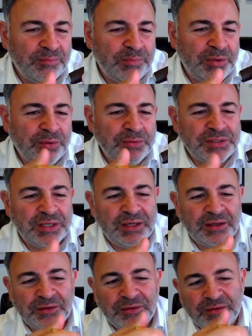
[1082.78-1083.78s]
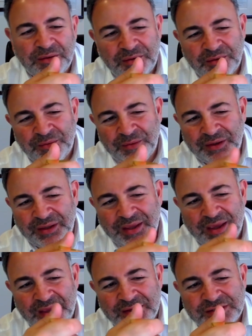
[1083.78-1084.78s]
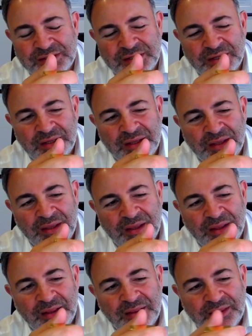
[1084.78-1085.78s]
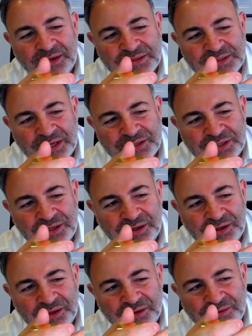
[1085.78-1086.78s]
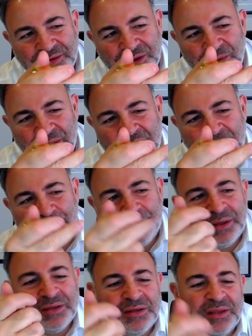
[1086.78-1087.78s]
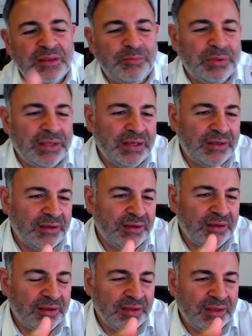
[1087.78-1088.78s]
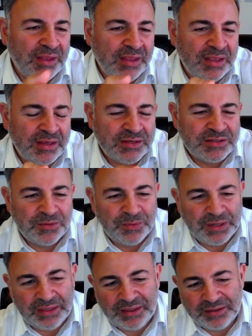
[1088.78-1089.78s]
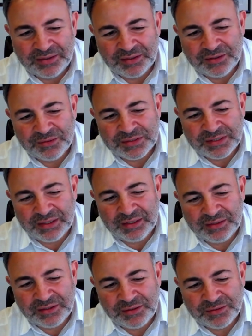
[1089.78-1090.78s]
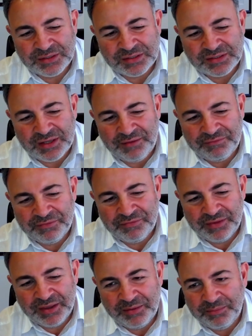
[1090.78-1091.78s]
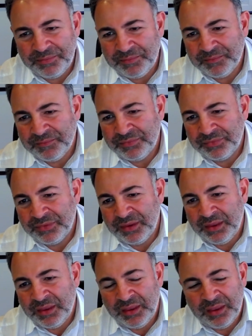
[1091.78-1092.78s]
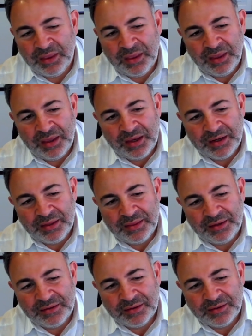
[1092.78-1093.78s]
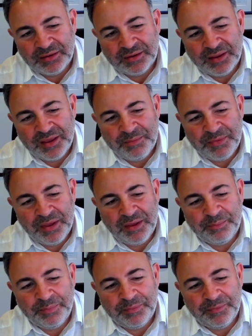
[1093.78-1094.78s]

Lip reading: butane or gas that is actually going to go up into the blend. So what I like to do is I like to use a soft flame, and I like to come up.